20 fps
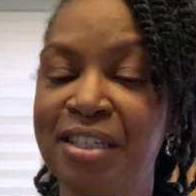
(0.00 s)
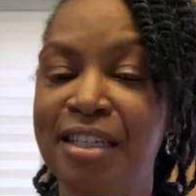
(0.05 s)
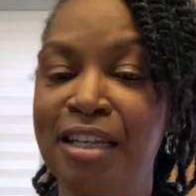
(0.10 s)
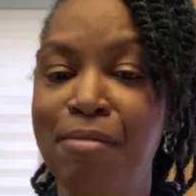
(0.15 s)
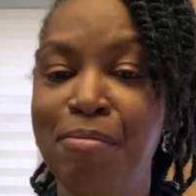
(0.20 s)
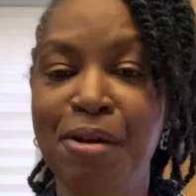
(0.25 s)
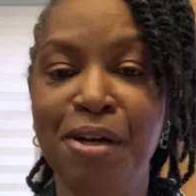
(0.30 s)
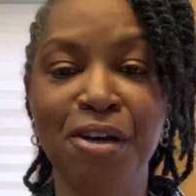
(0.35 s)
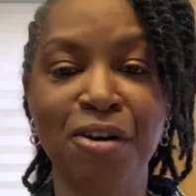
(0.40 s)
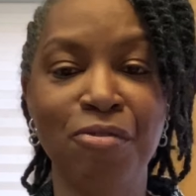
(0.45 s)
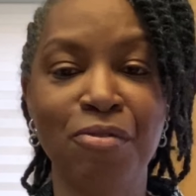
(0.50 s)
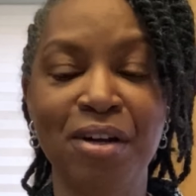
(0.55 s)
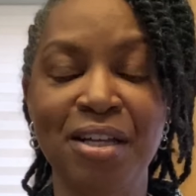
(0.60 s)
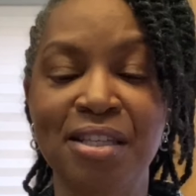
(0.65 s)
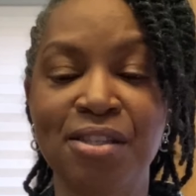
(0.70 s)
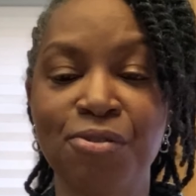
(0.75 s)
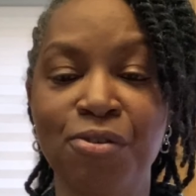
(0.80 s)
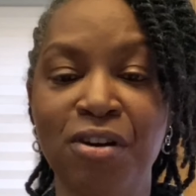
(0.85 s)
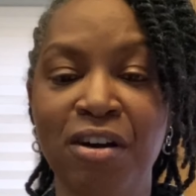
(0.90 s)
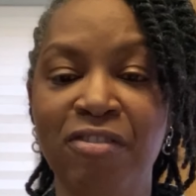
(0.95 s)
Let me know what
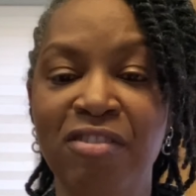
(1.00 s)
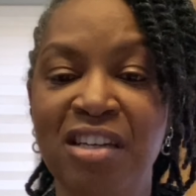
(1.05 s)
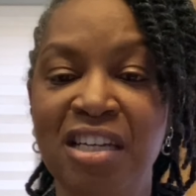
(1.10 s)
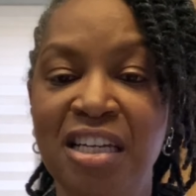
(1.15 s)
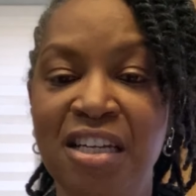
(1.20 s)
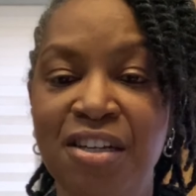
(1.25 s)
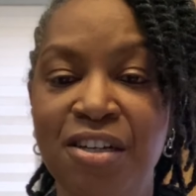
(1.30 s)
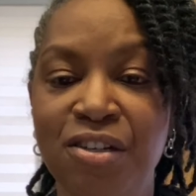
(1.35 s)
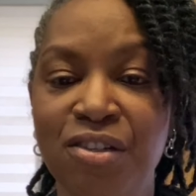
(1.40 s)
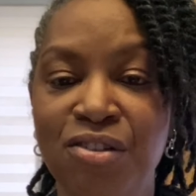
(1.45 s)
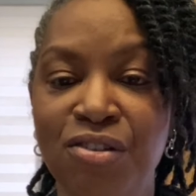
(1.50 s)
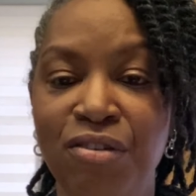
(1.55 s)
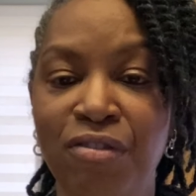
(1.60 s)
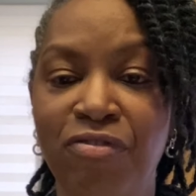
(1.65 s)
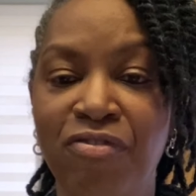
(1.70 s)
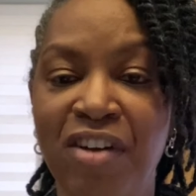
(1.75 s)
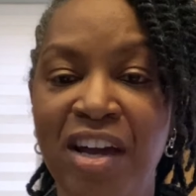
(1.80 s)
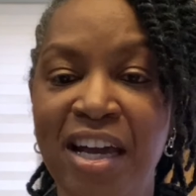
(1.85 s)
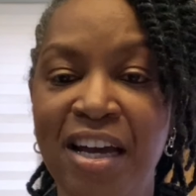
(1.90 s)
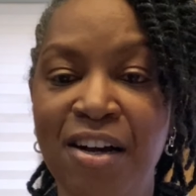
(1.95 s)
sort of deals you
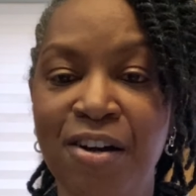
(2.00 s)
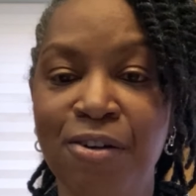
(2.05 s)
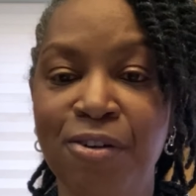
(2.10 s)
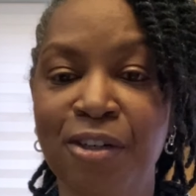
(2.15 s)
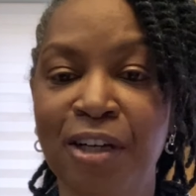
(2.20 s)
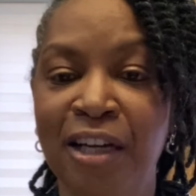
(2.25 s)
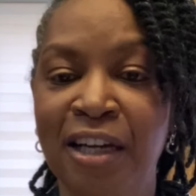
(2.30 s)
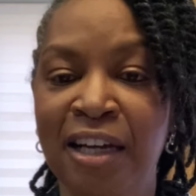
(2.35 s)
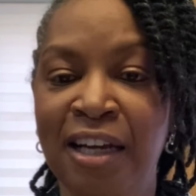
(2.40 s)
found.